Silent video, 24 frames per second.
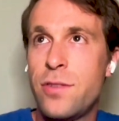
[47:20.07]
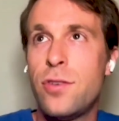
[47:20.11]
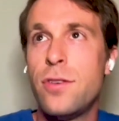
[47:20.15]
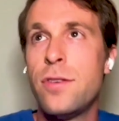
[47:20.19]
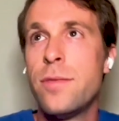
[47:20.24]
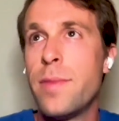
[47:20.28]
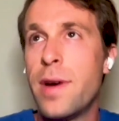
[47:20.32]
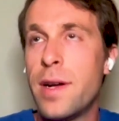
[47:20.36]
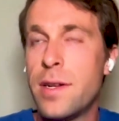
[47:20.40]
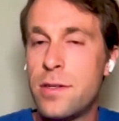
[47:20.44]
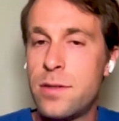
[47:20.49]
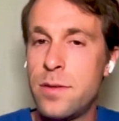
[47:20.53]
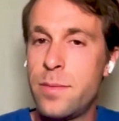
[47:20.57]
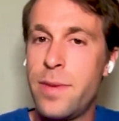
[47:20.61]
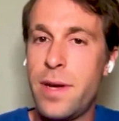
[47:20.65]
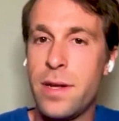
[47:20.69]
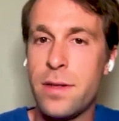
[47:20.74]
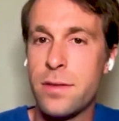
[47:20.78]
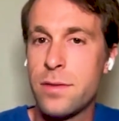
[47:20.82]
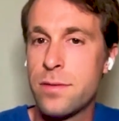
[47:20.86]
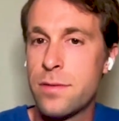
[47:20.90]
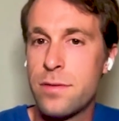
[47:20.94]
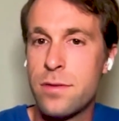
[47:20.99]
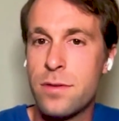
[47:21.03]
much about
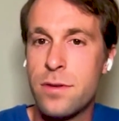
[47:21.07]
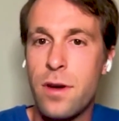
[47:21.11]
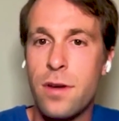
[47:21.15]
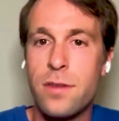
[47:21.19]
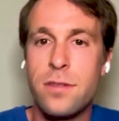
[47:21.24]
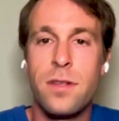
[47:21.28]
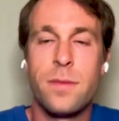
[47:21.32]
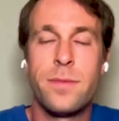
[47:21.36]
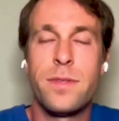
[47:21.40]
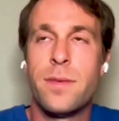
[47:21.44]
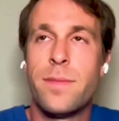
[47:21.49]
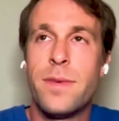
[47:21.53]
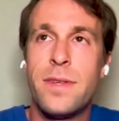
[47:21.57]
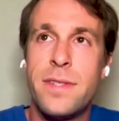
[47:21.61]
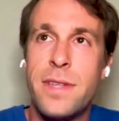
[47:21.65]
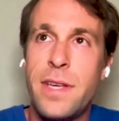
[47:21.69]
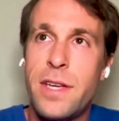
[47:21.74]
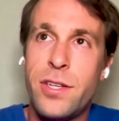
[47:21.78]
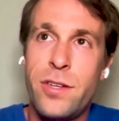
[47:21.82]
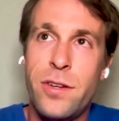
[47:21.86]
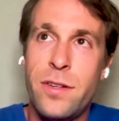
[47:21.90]
cost optimization.